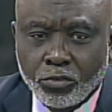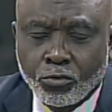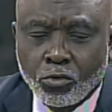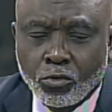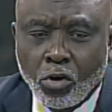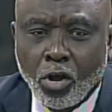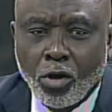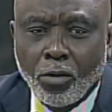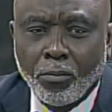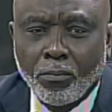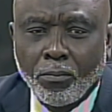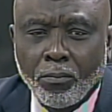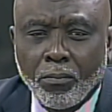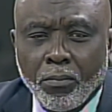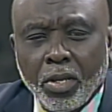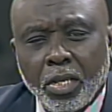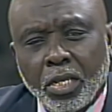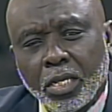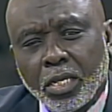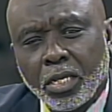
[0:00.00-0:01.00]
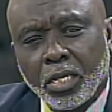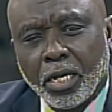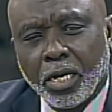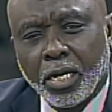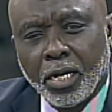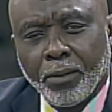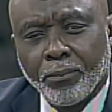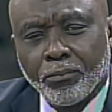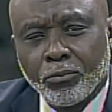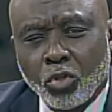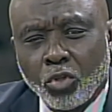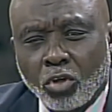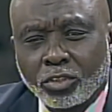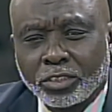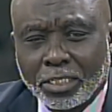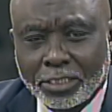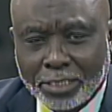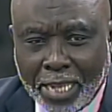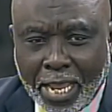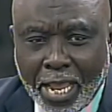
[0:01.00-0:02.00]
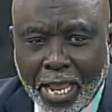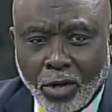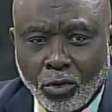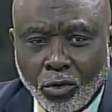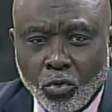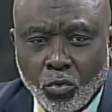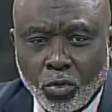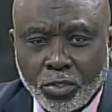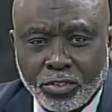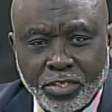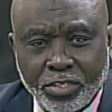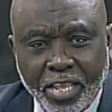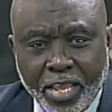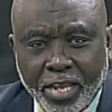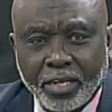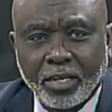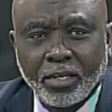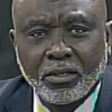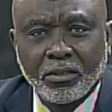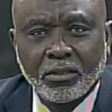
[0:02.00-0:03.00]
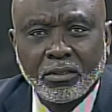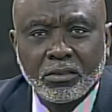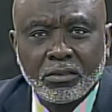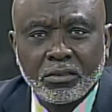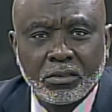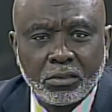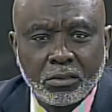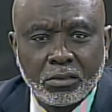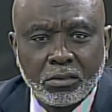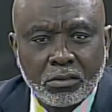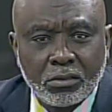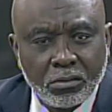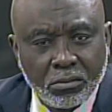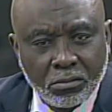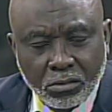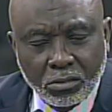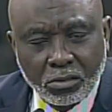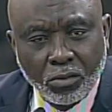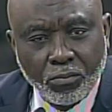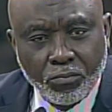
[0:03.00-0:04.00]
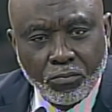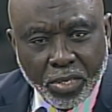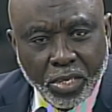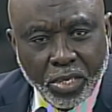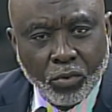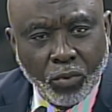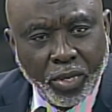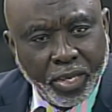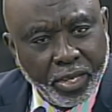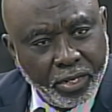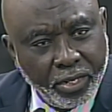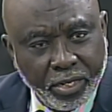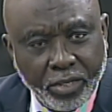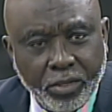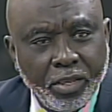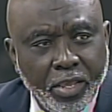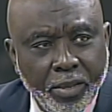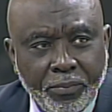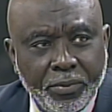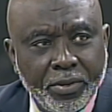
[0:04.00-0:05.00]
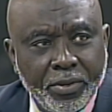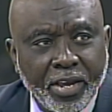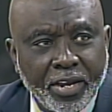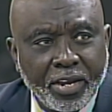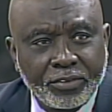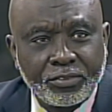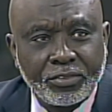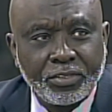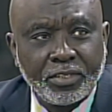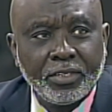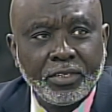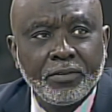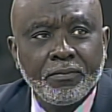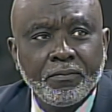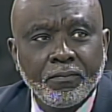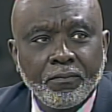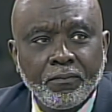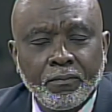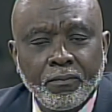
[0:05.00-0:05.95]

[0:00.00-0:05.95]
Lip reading: from Dr. Tal who was then some big wig in the APRC